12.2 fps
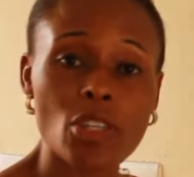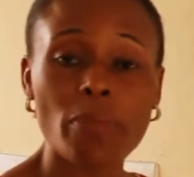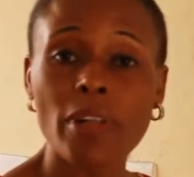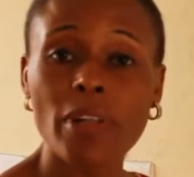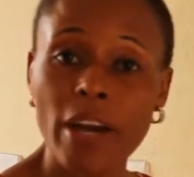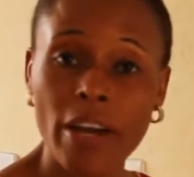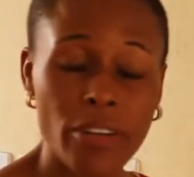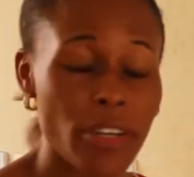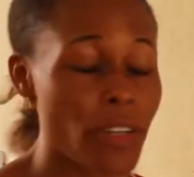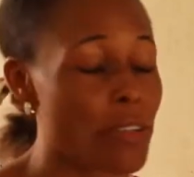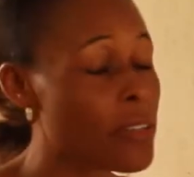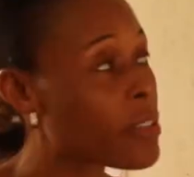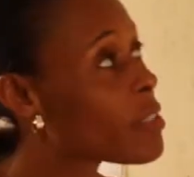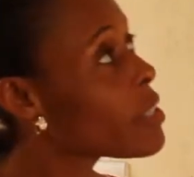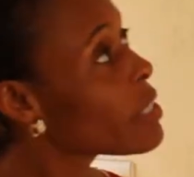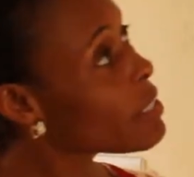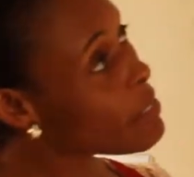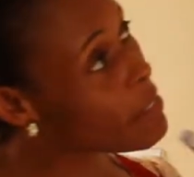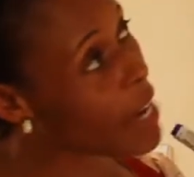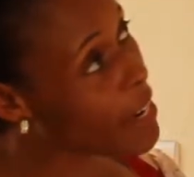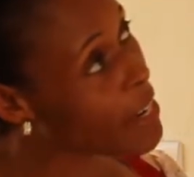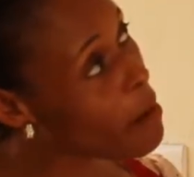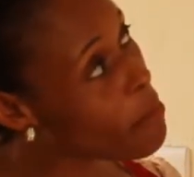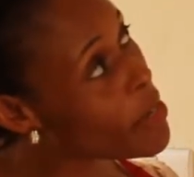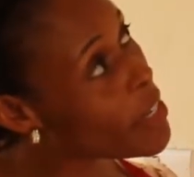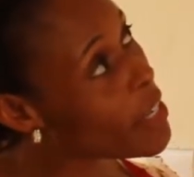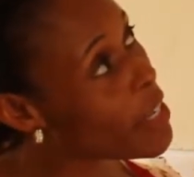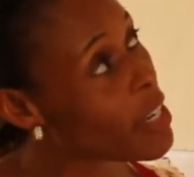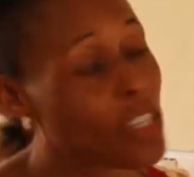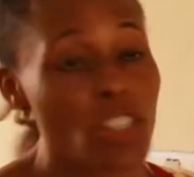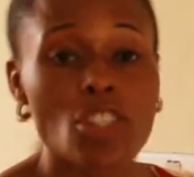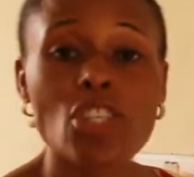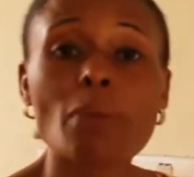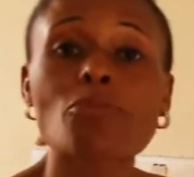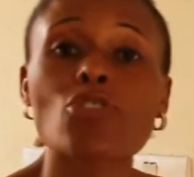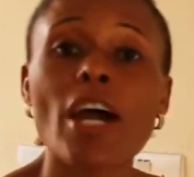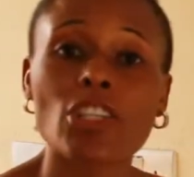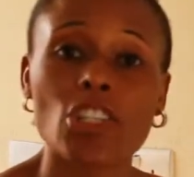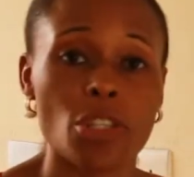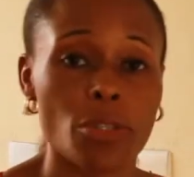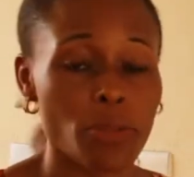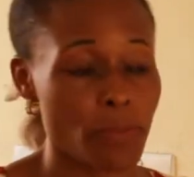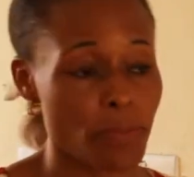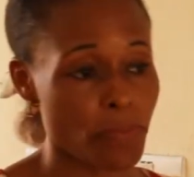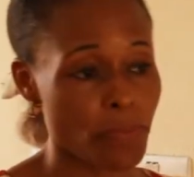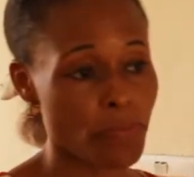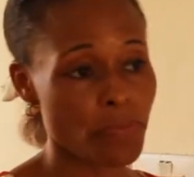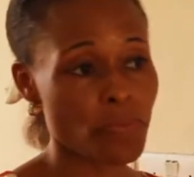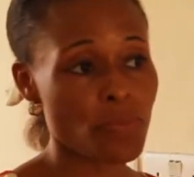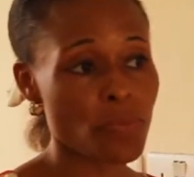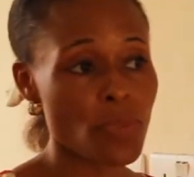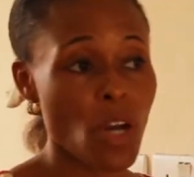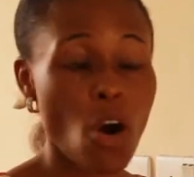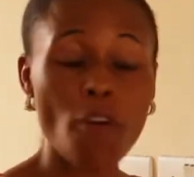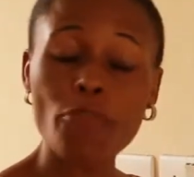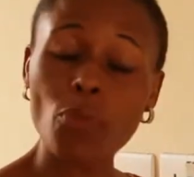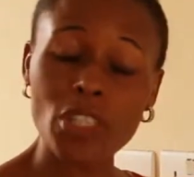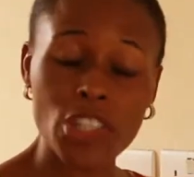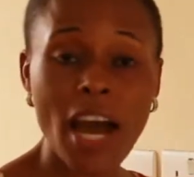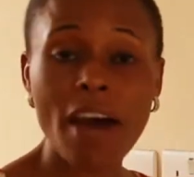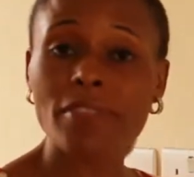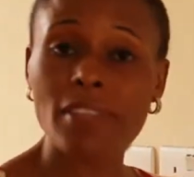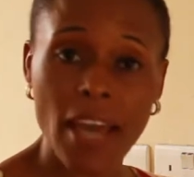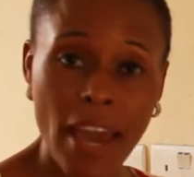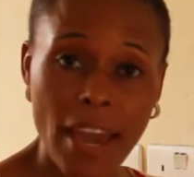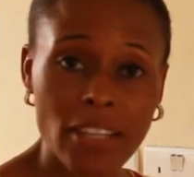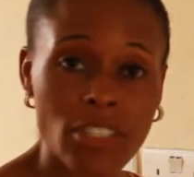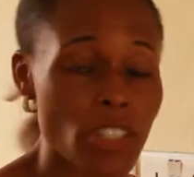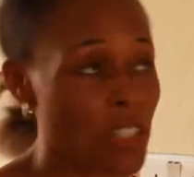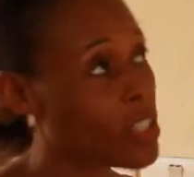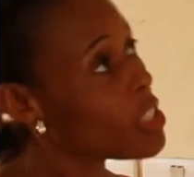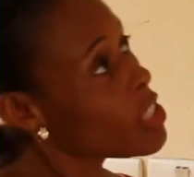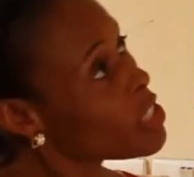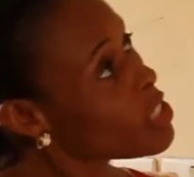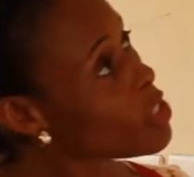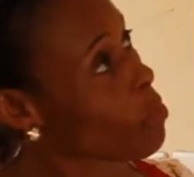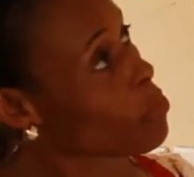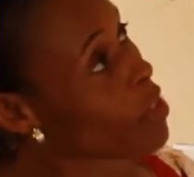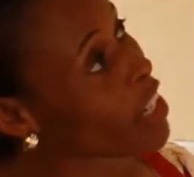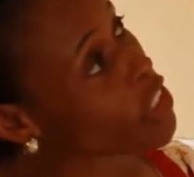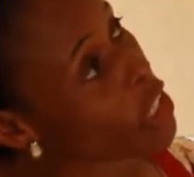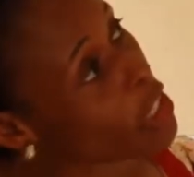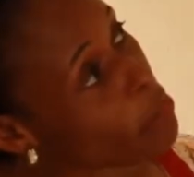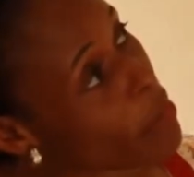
to be learning dynamic subtraction, of which I have said subtraction